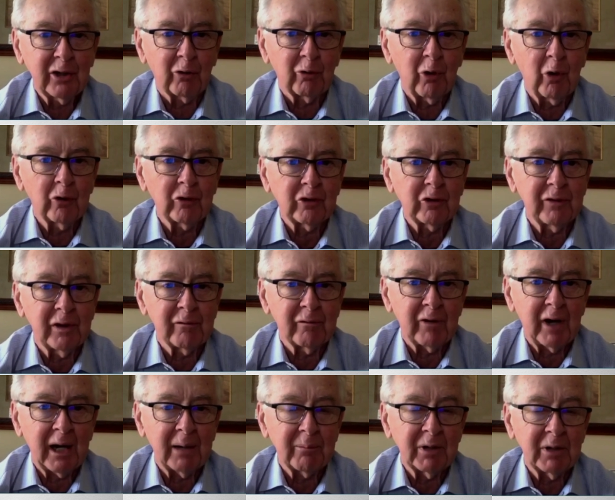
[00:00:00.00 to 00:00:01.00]
corrosive
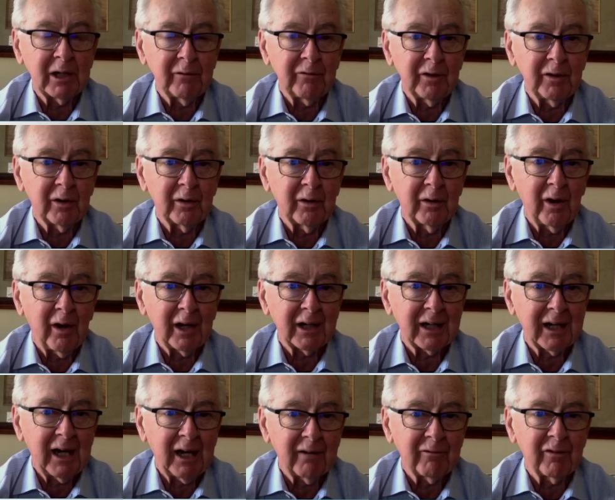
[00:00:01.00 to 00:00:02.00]
environment, if you're
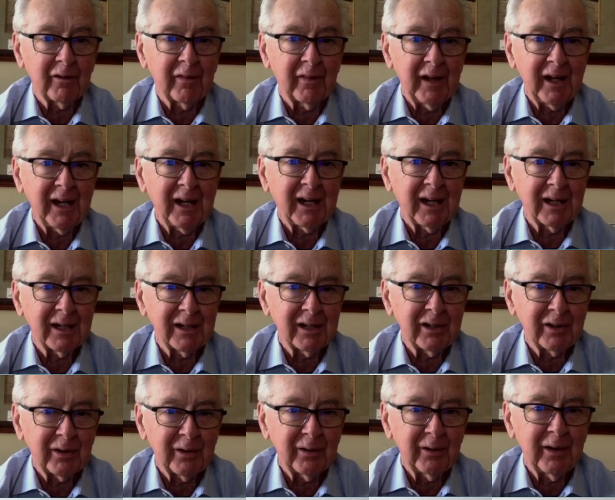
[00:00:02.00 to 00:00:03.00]
not careful, they can
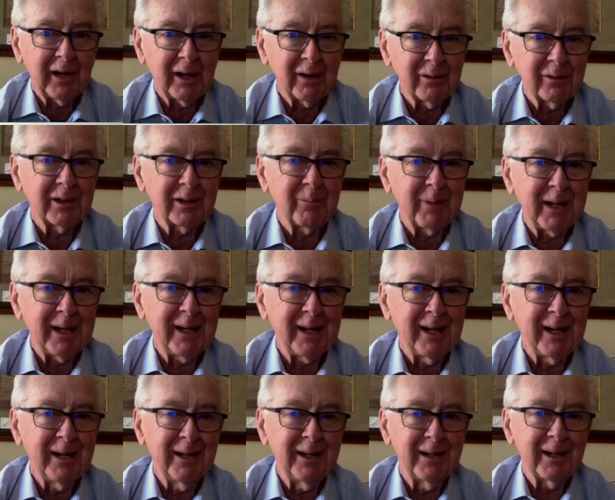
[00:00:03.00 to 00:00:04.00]
turn out to
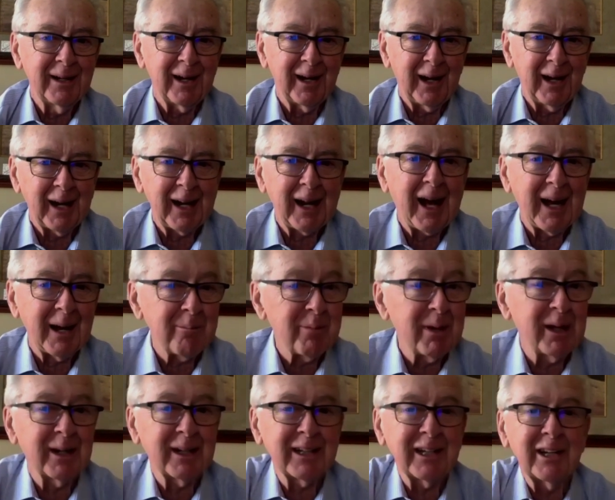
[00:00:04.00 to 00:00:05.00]
be a
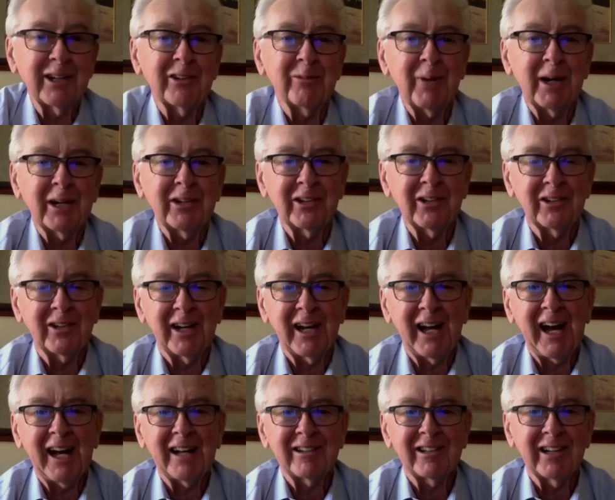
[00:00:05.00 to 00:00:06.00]
liability as much as an
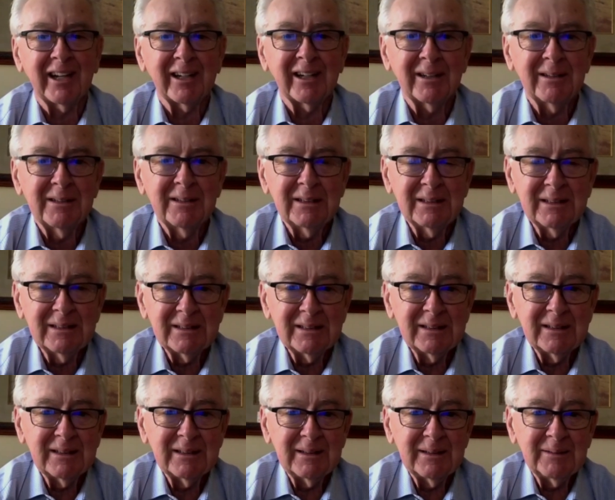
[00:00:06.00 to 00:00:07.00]
asset.
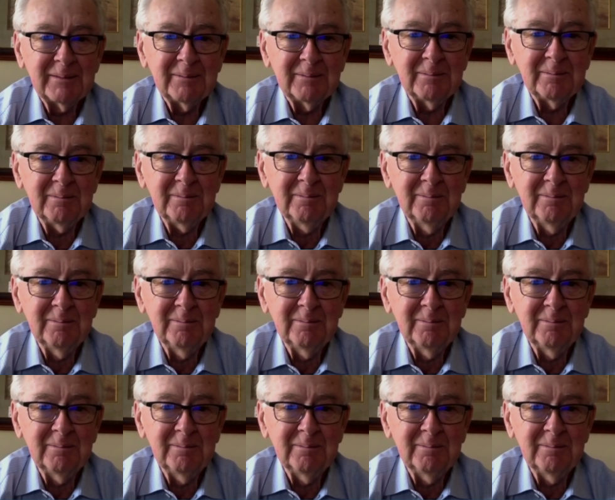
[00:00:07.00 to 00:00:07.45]
Just for those who don't